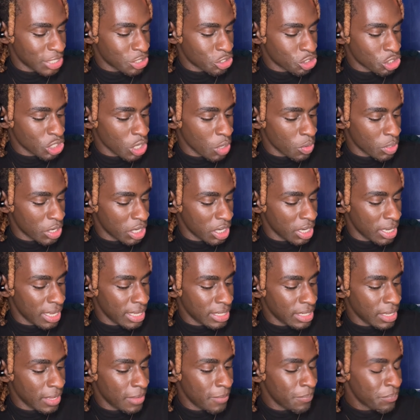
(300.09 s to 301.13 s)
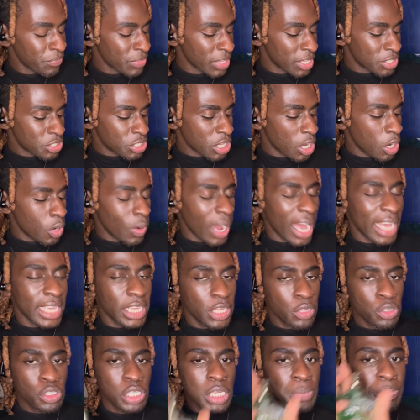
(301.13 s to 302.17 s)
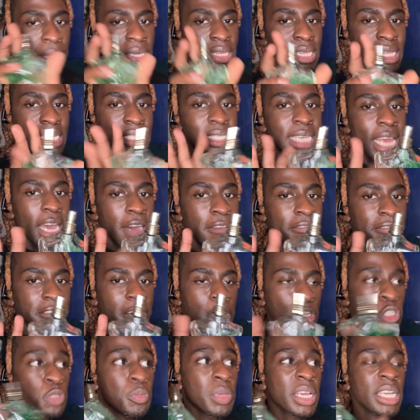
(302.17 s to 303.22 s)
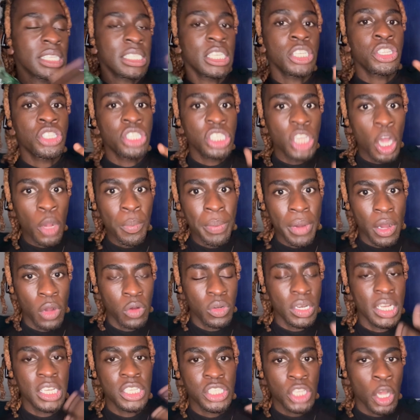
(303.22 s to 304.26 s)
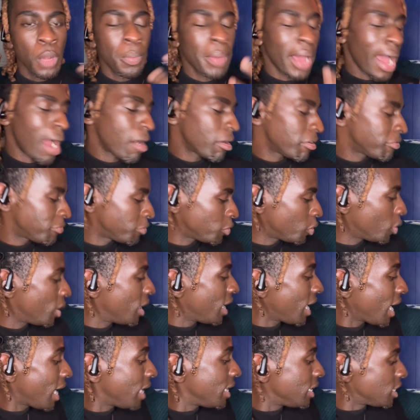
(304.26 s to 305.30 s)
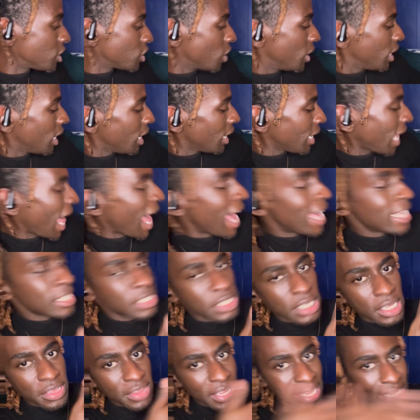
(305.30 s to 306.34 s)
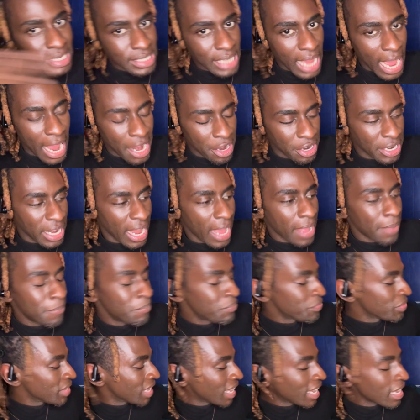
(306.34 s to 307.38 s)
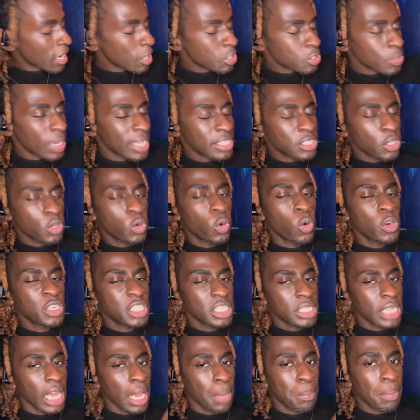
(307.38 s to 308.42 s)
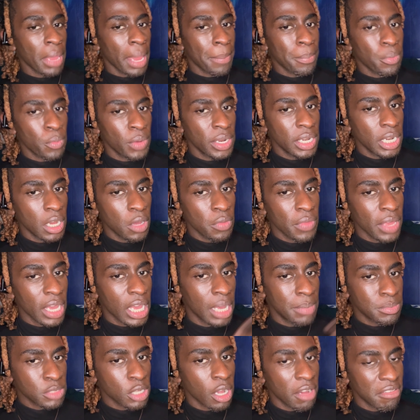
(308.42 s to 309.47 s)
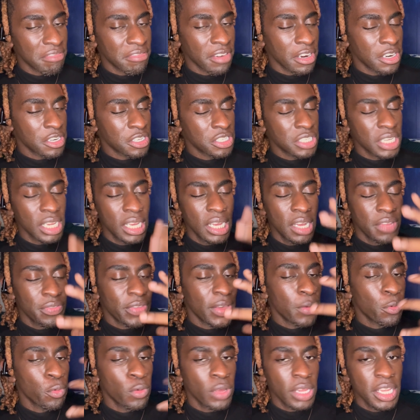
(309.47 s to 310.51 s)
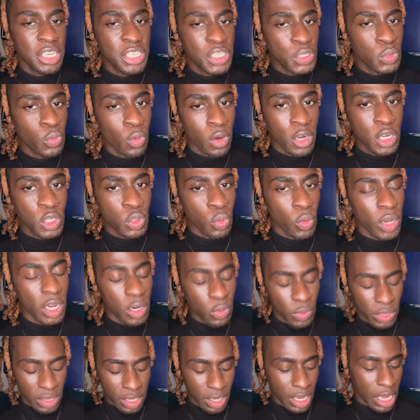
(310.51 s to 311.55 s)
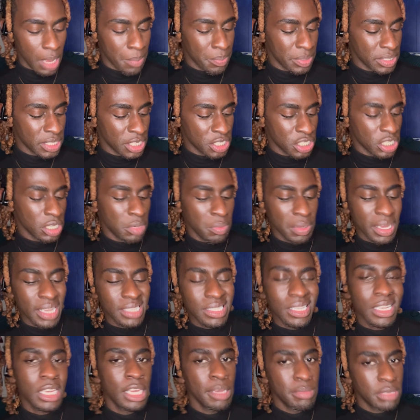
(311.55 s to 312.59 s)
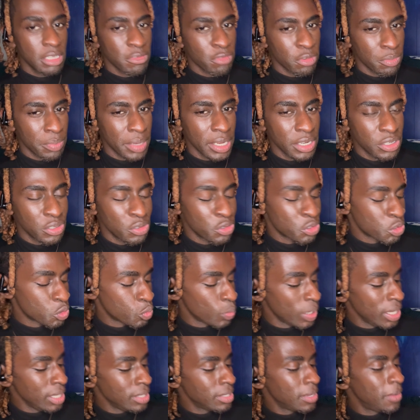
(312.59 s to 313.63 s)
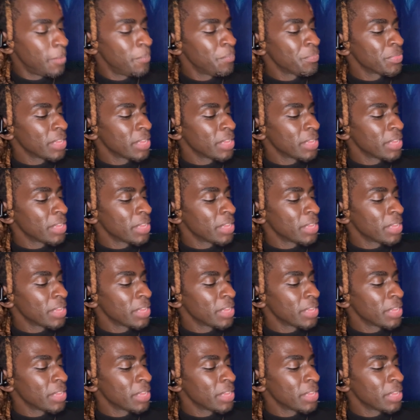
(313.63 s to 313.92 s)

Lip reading: It's so good. So I usually put this down first because it's so potent, it's so powerful, and it's going to last the entire day. It also has a gorgeous, like, peppery note that comes off first that really just works well with the composition because it keeps it from being too sweet.